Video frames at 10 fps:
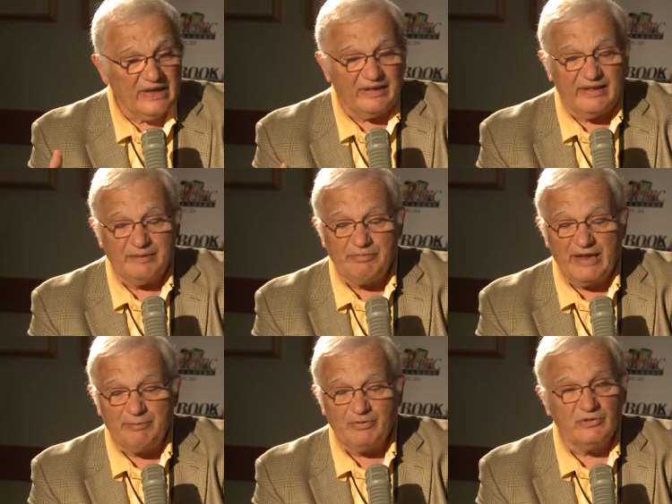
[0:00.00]
And that
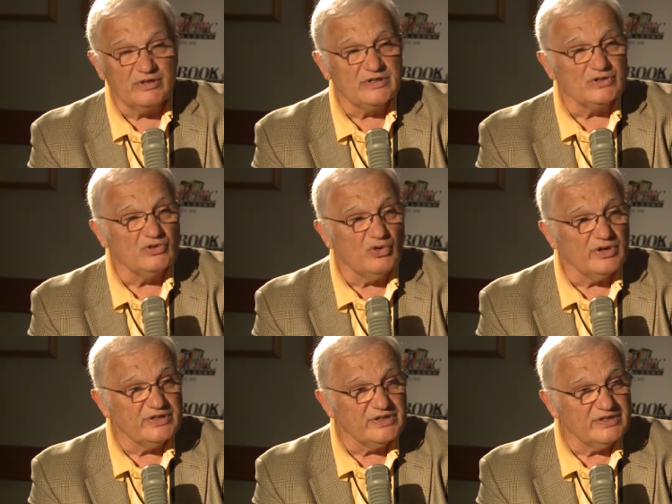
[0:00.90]
paper looks as
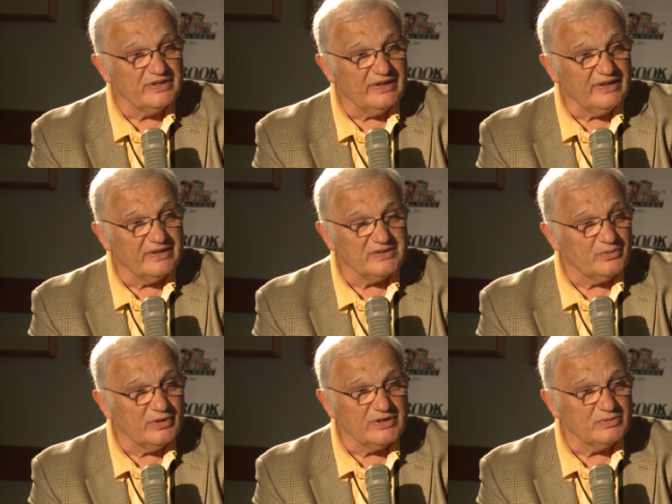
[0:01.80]
gorgeous today as it
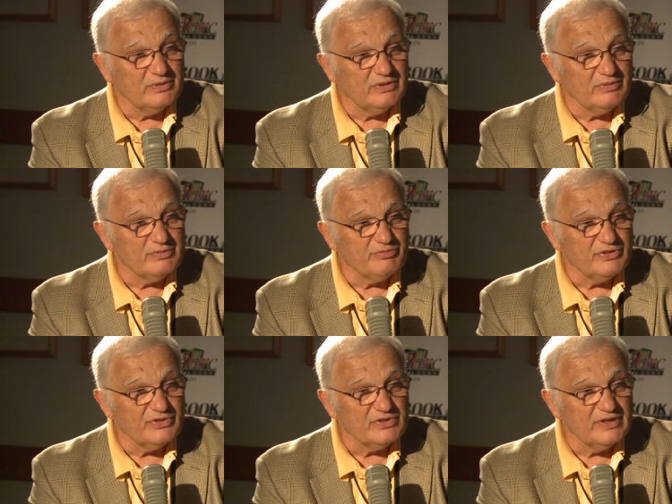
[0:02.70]
was when it was
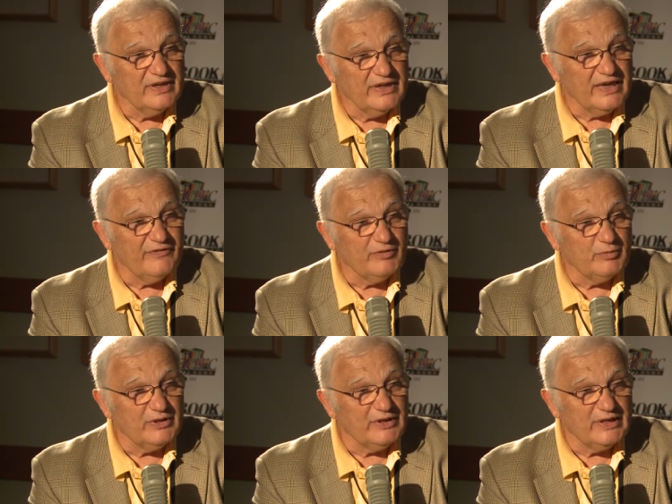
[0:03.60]
produced half a
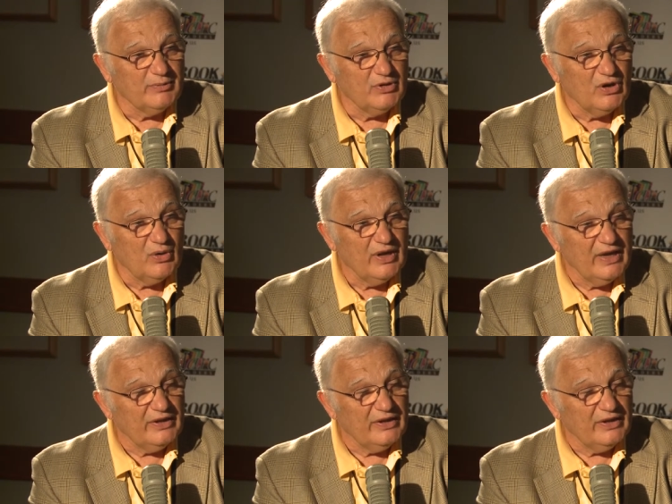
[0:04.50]
millennium ago.